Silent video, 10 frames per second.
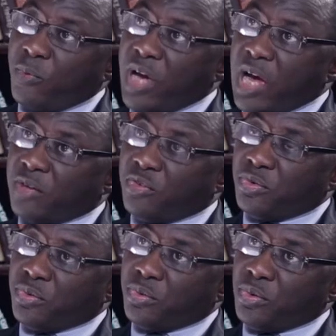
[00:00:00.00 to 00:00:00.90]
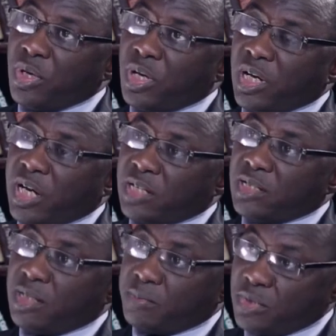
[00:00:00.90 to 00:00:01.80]
we are to get
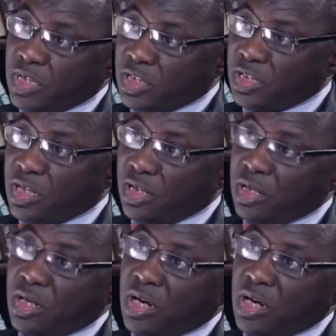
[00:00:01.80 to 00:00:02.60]
substantial